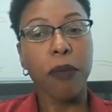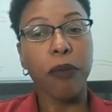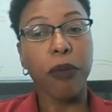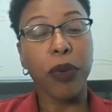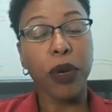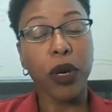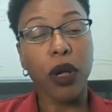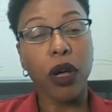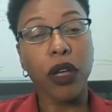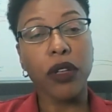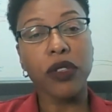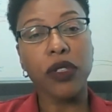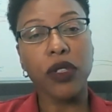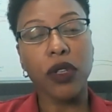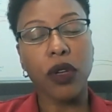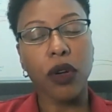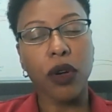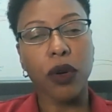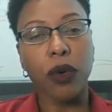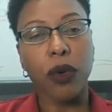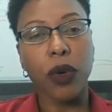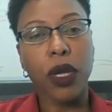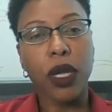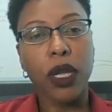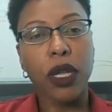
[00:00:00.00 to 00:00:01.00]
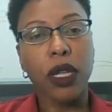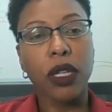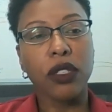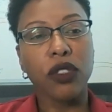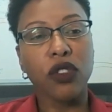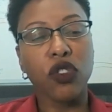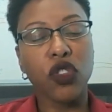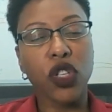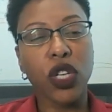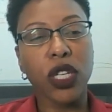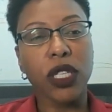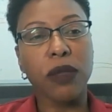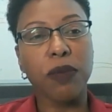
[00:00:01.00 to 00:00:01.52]
but also
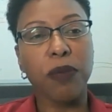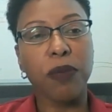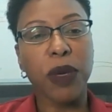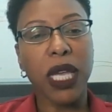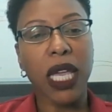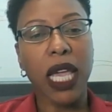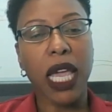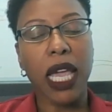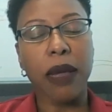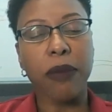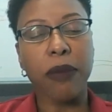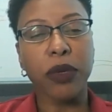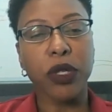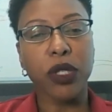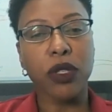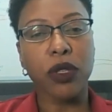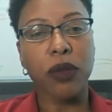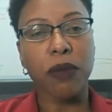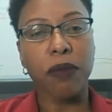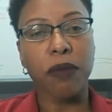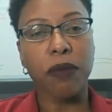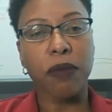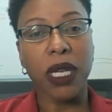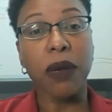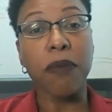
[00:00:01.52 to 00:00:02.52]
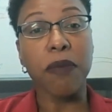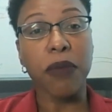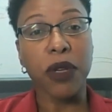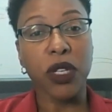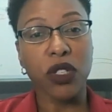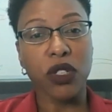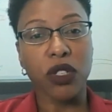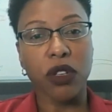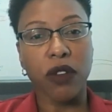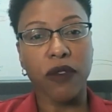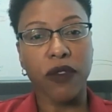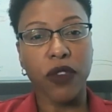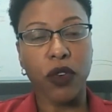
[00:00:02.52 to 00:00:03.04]
just being able to meet a
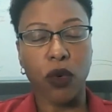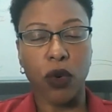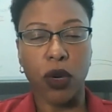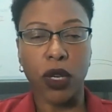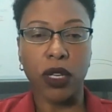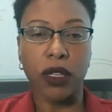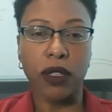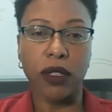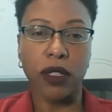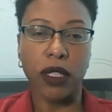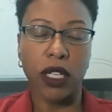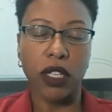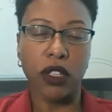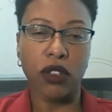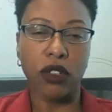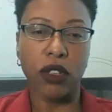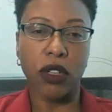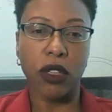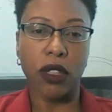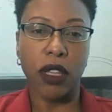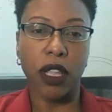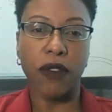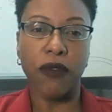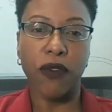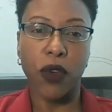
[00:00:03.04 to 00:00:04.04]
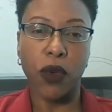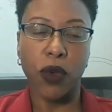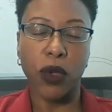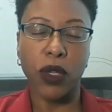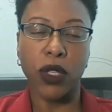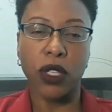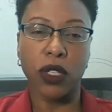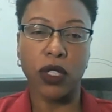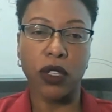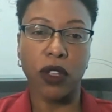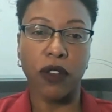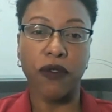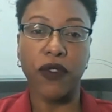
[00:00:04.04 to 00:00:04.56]
mission of an organization that
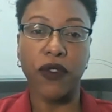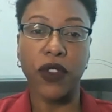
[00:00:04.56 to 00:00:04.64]
focuses on